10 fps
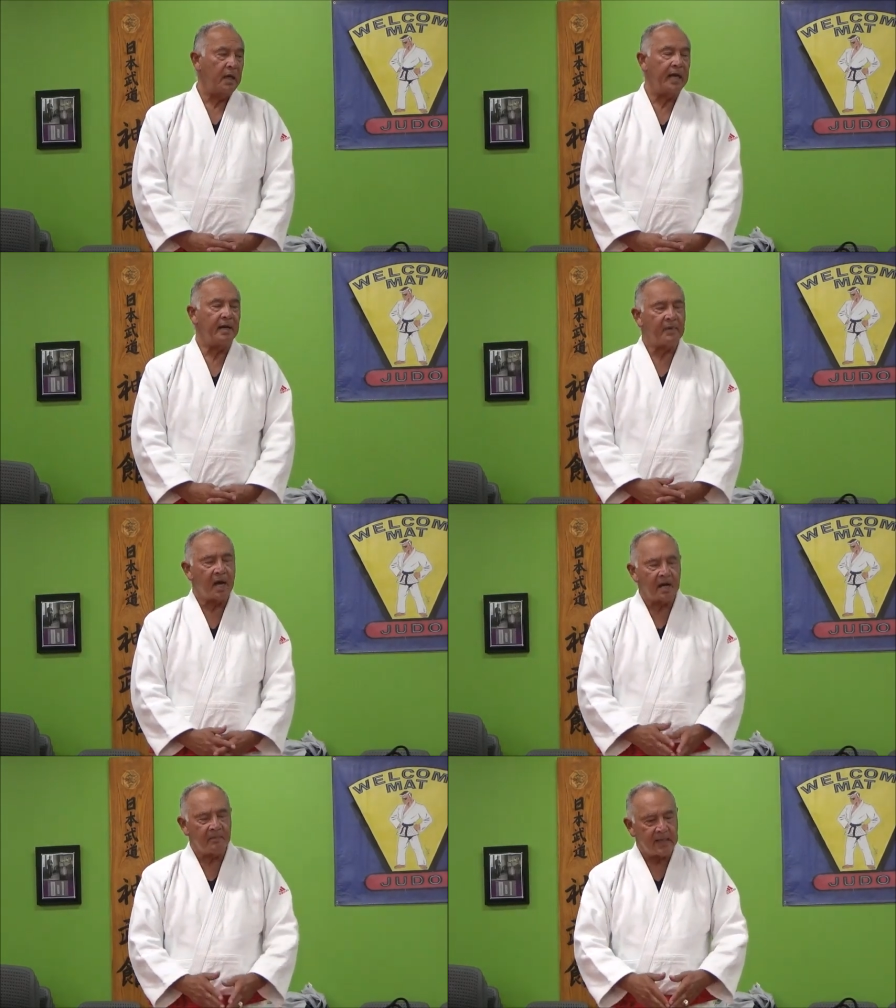and it
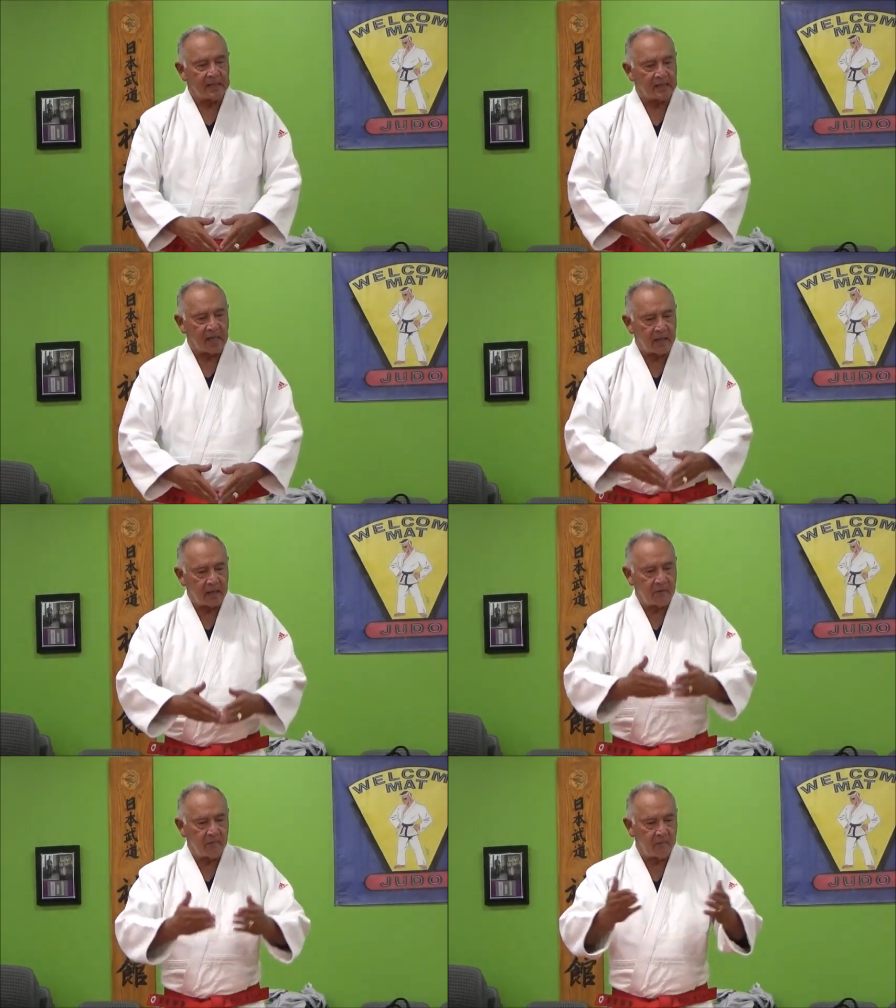kind of means like
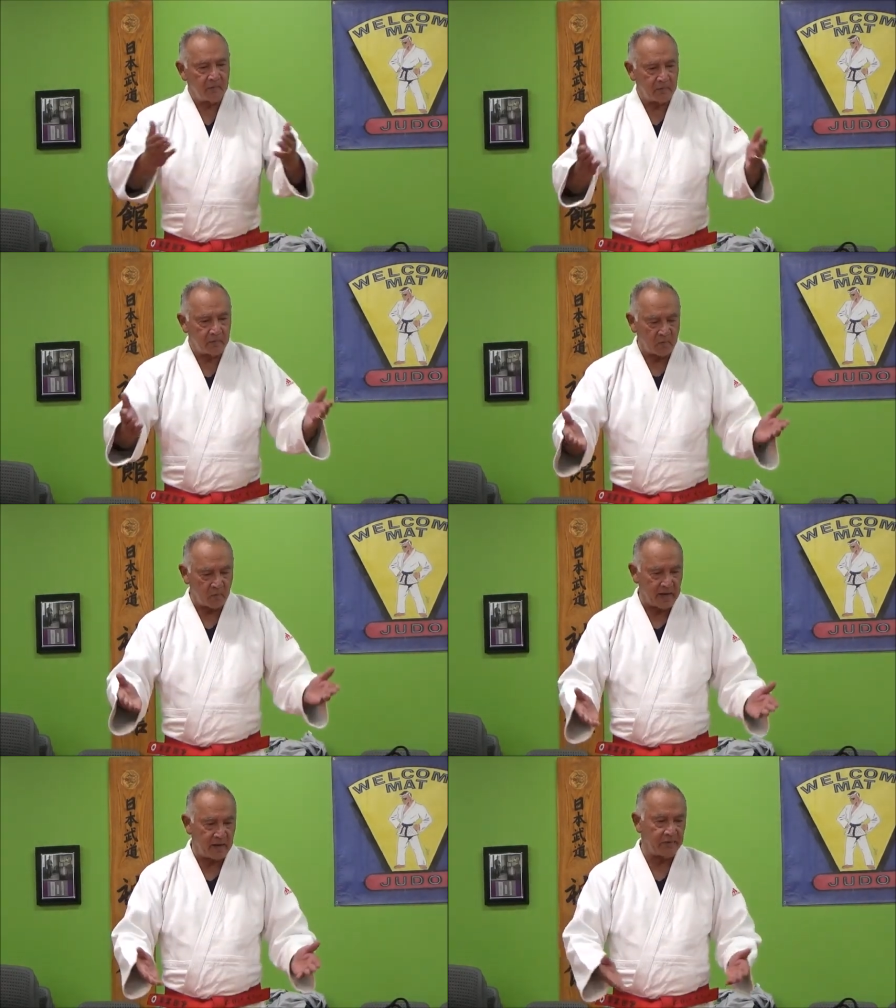the
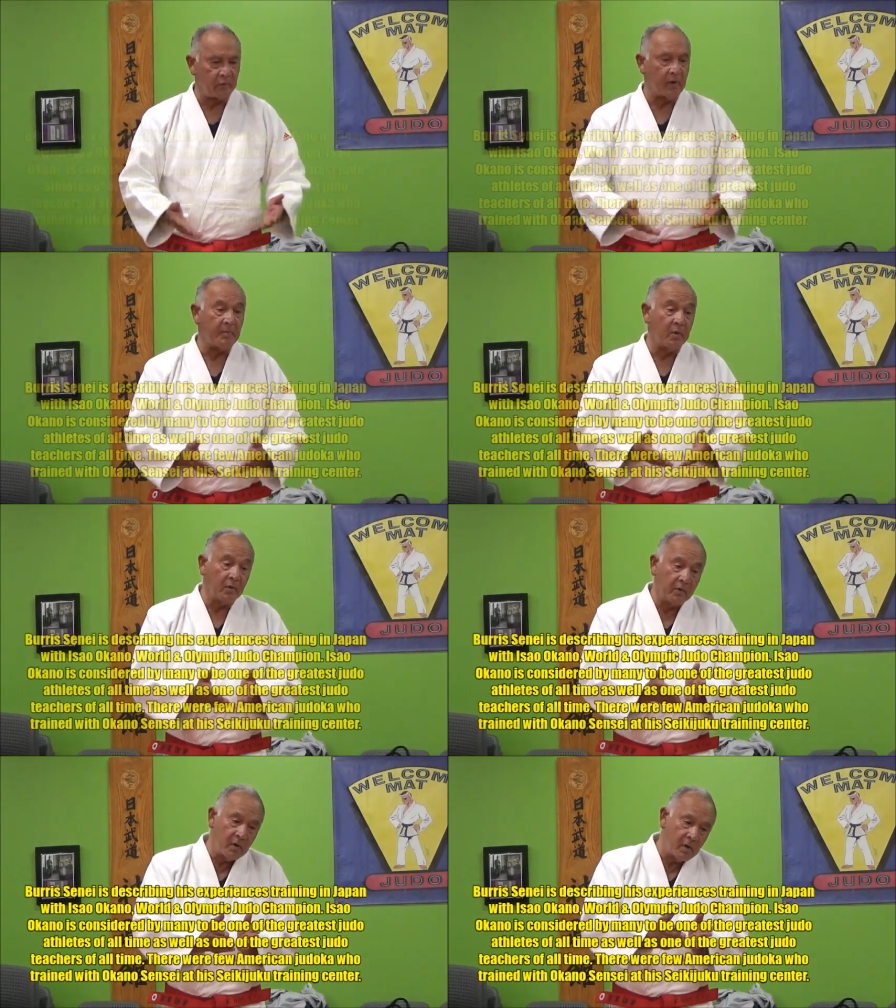way of the rebel
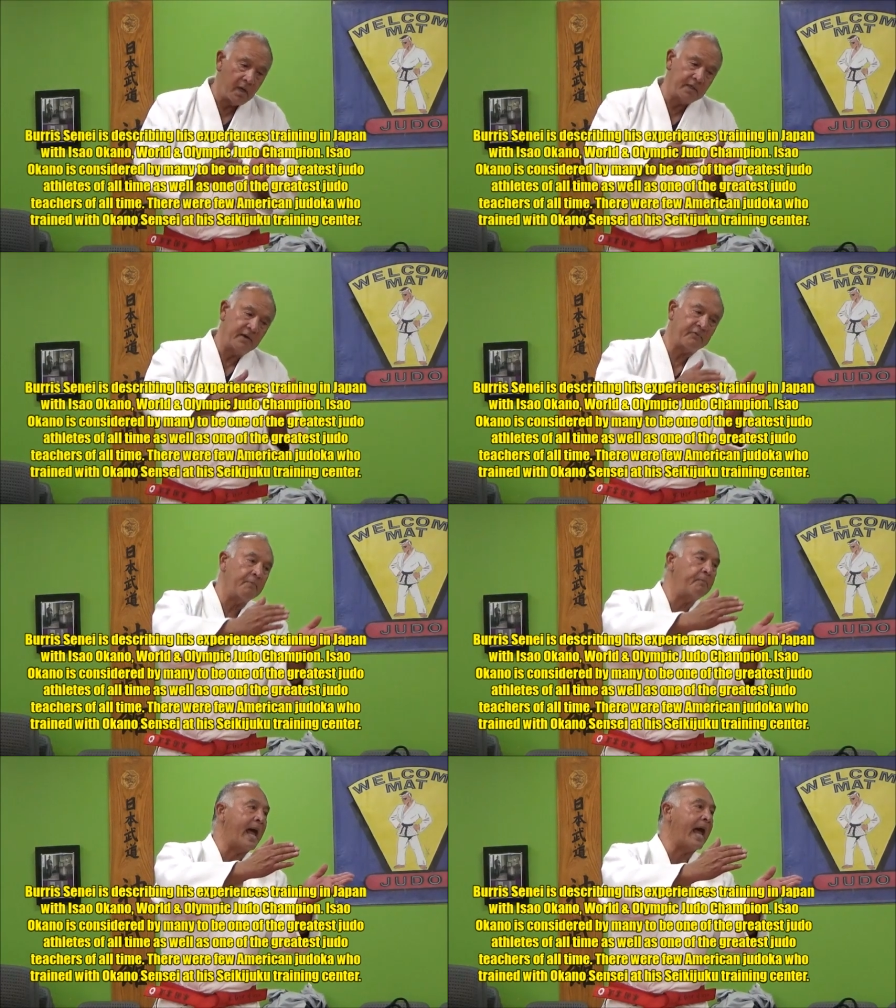or a
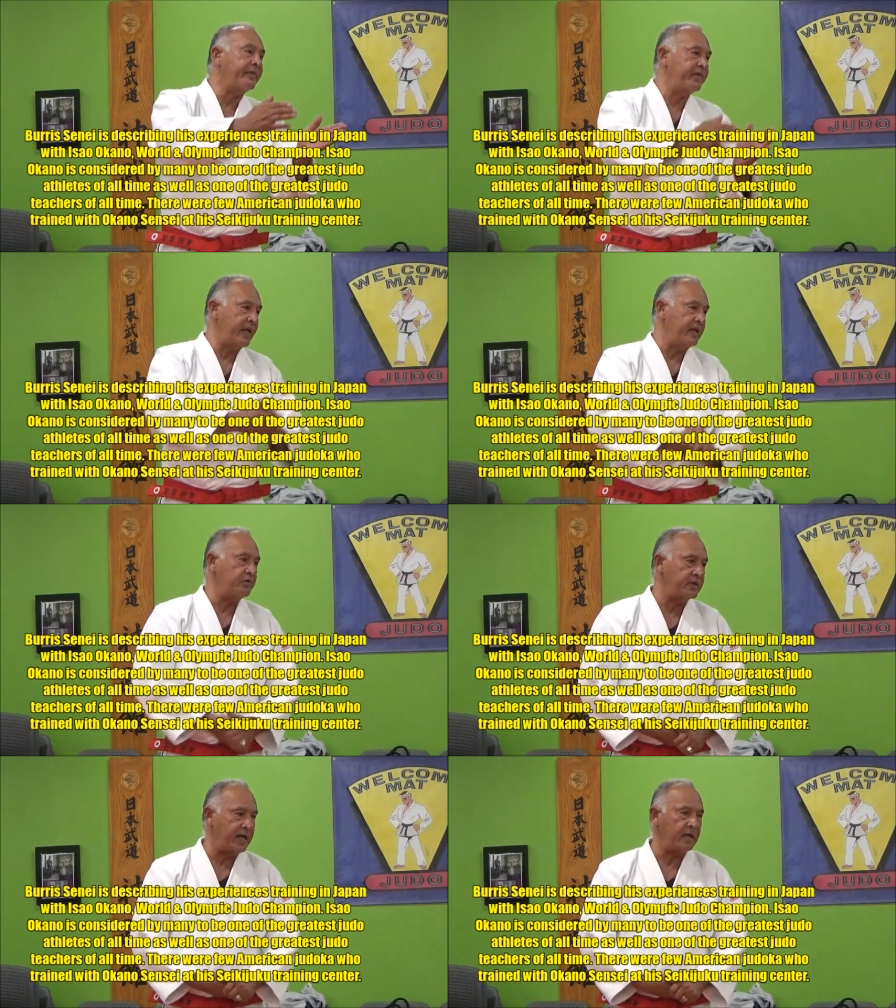different path that
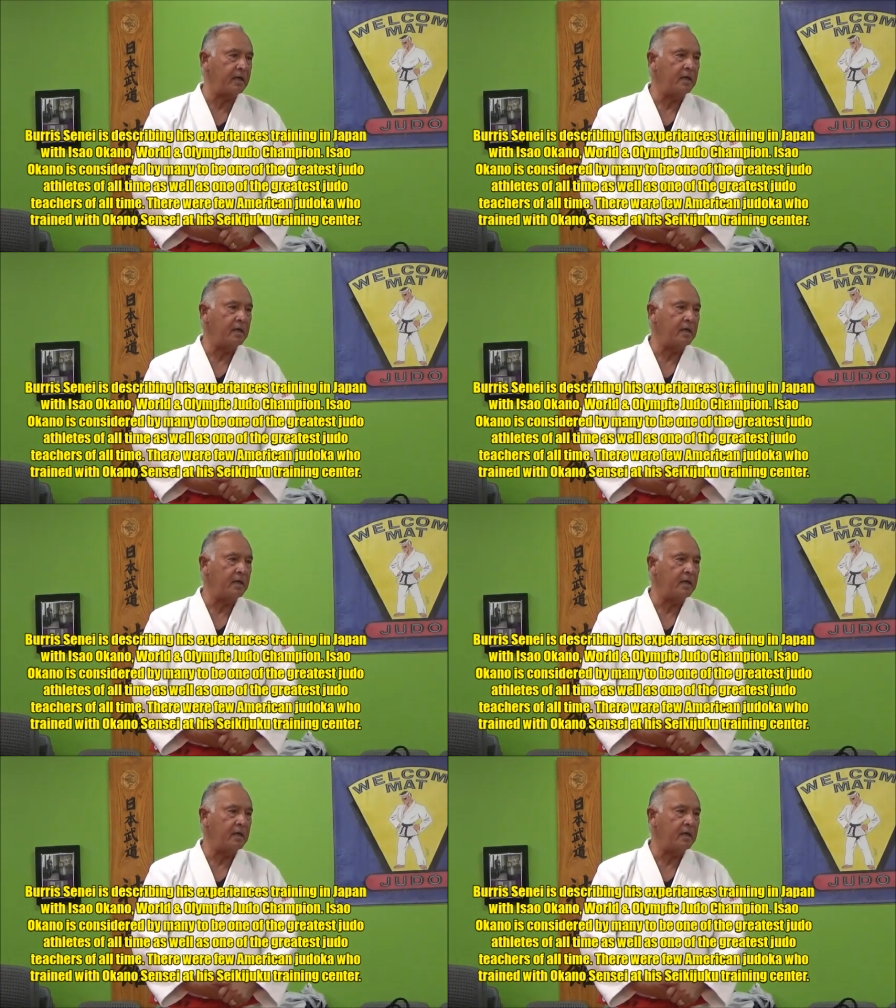you take.